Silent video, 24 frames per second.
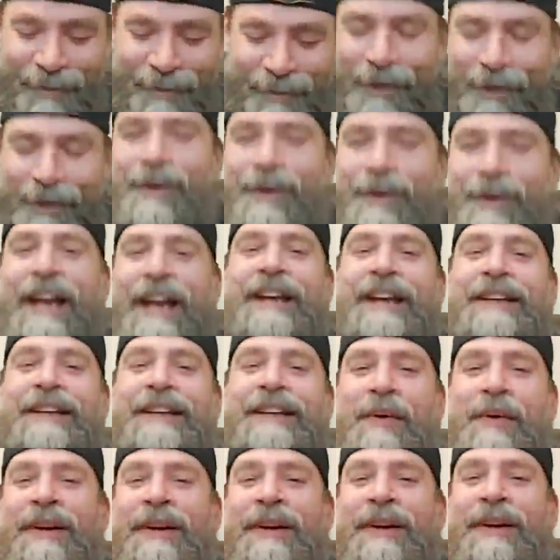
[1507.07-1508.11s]
who can who
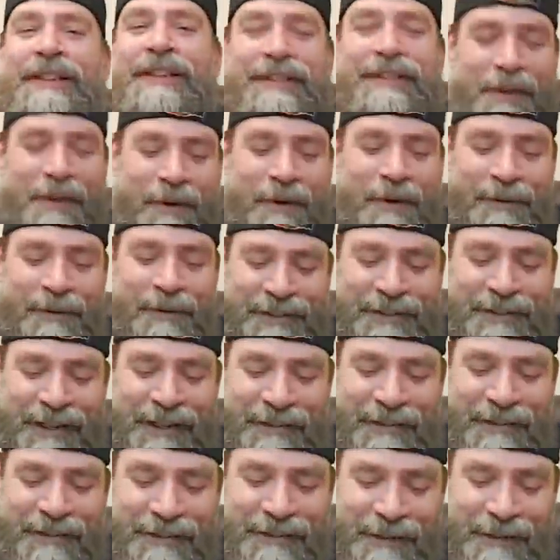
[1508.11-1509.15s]
can who can
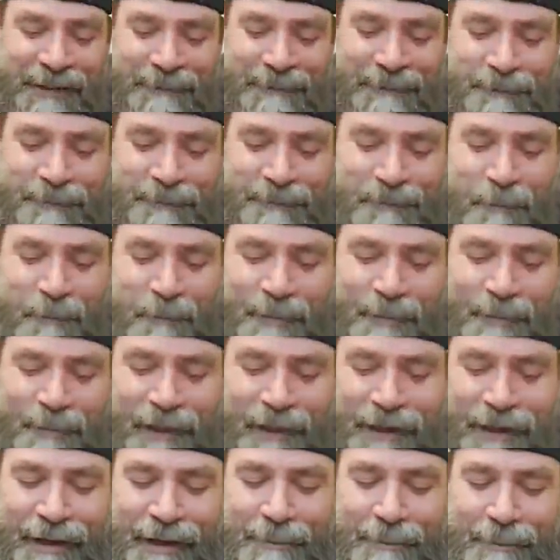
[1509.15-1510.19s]
seriously
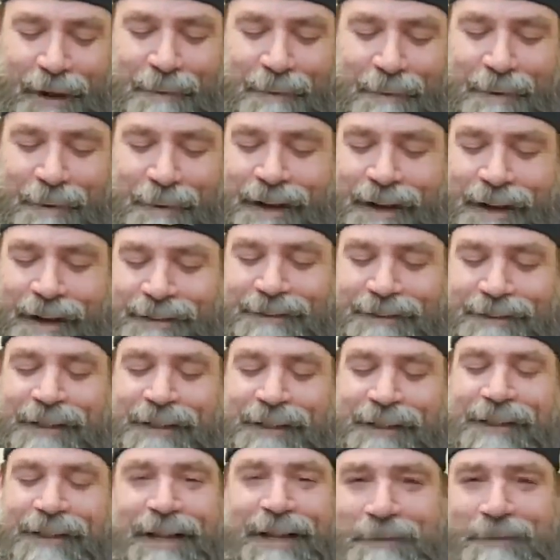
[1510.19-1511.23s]
eat pop rocks and
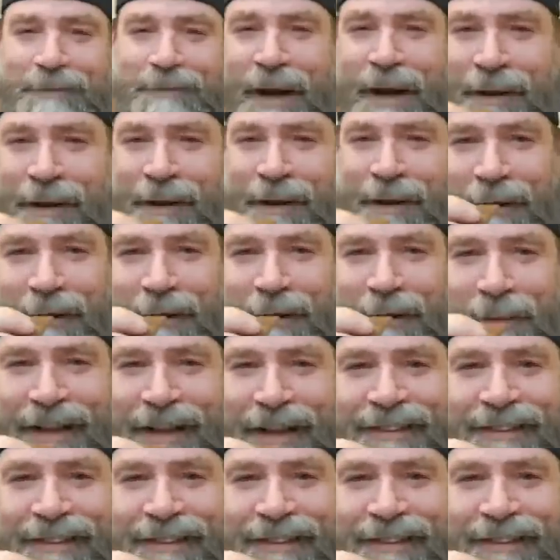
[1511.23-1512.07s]
not smile a little bit?